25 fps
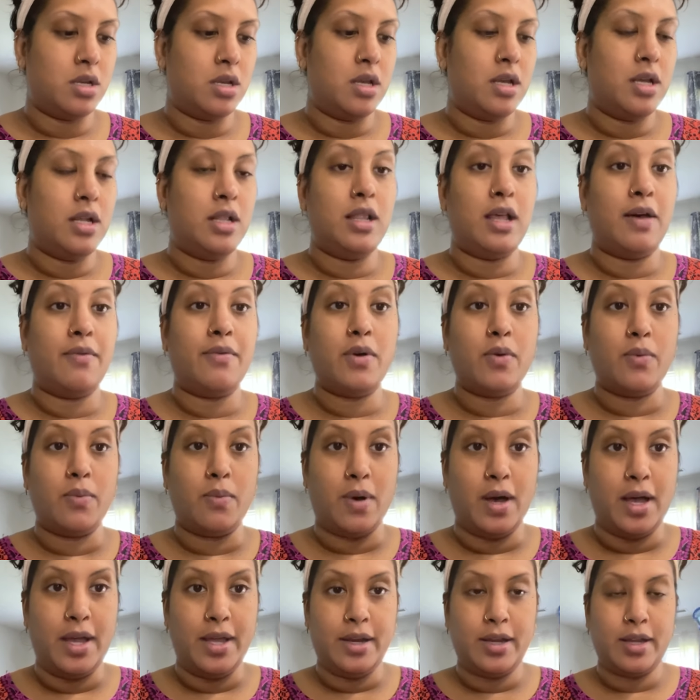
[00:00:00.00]

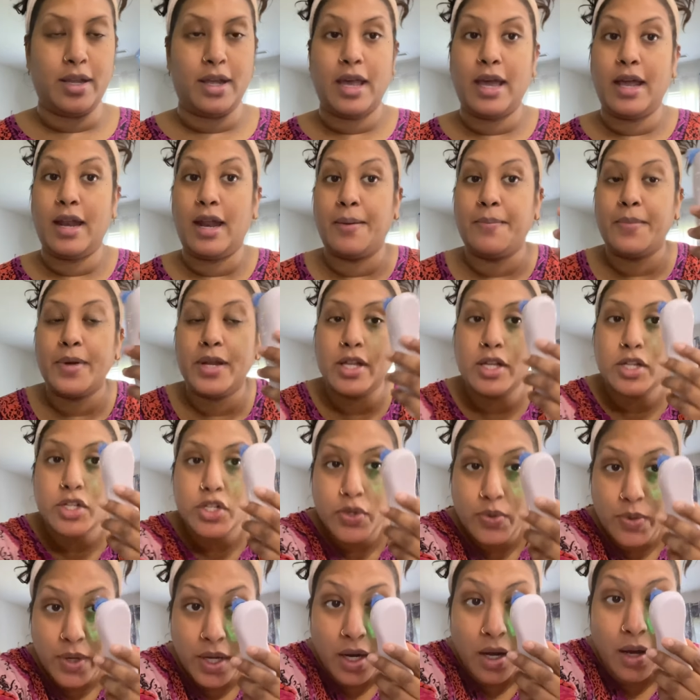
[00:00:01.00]
one, and I'm gonna do
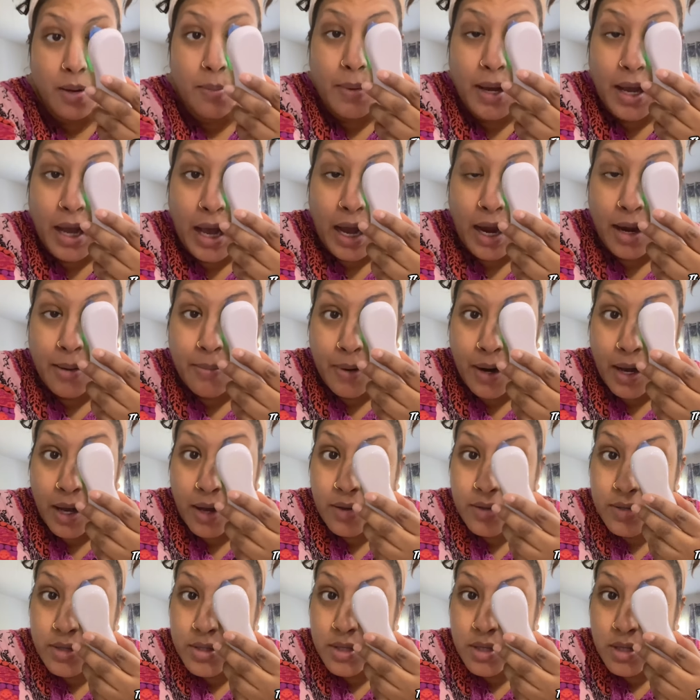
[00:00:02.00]
it on my
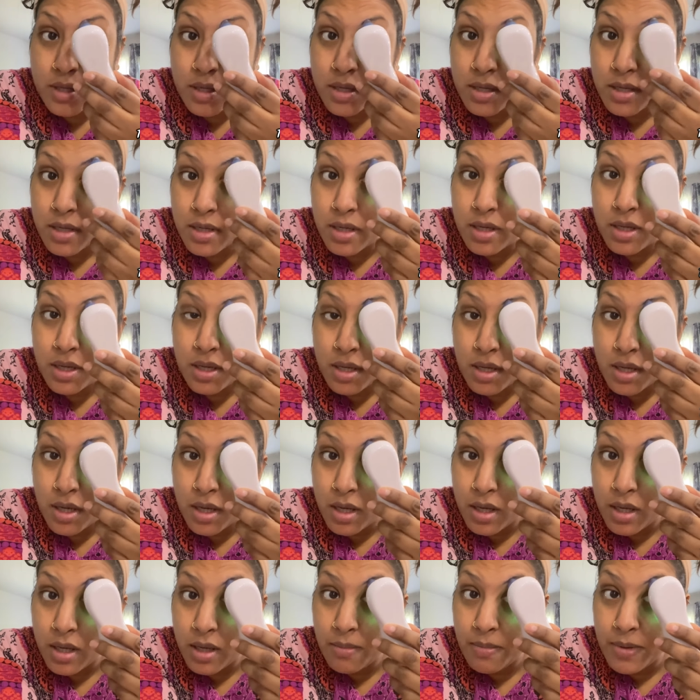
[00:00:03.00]
eyebrows
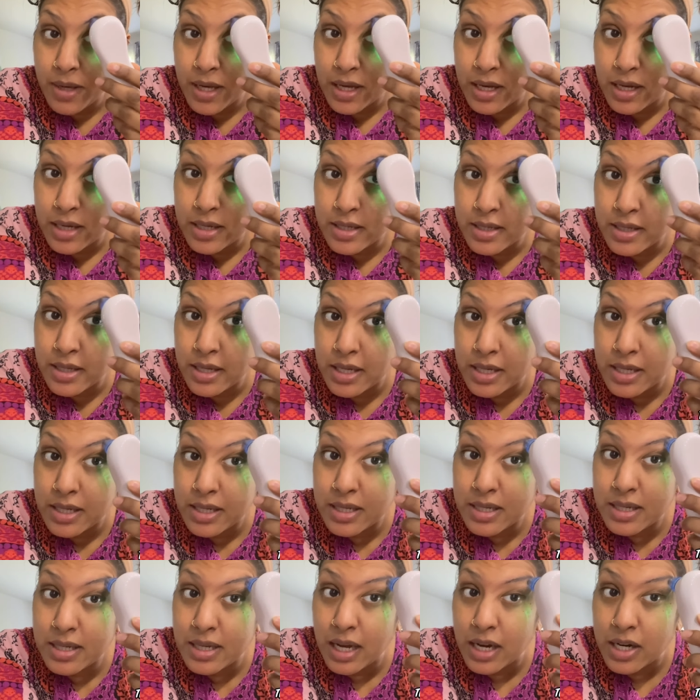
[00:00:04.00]
because this
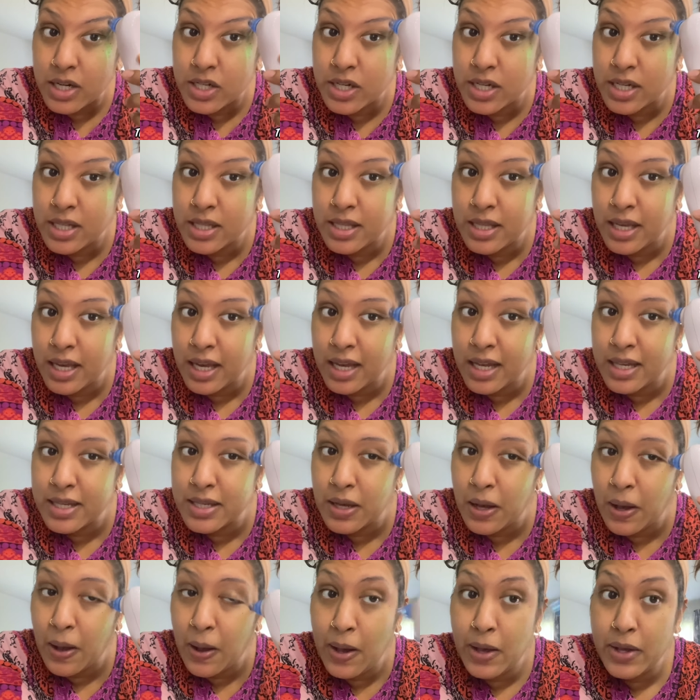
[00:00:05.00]
suction thing is
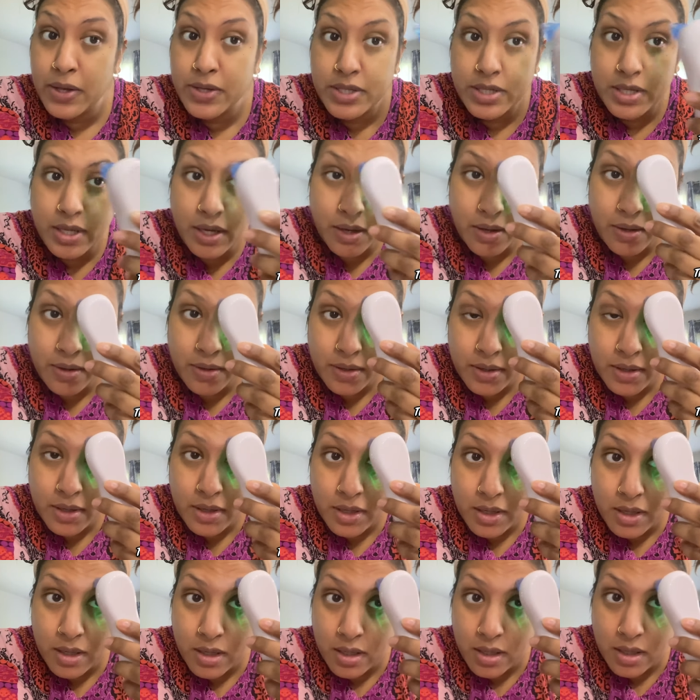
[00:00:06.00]
also
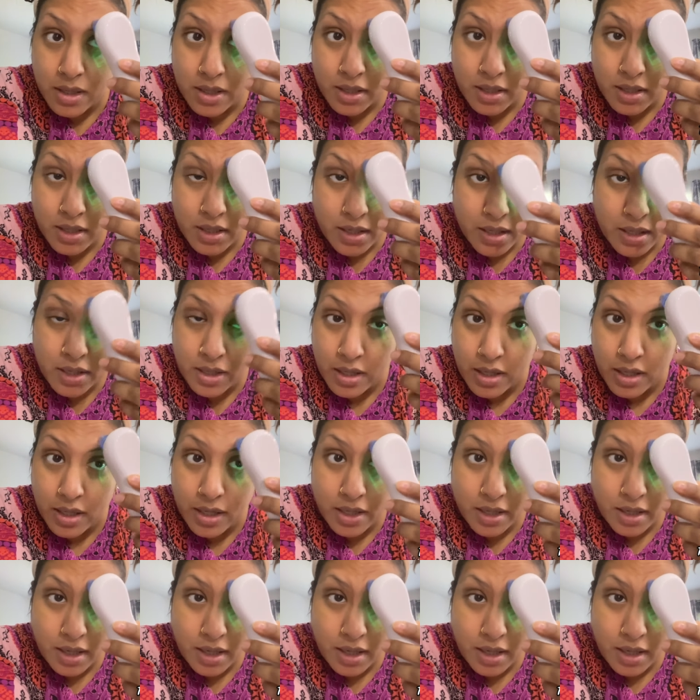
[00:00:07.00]
good.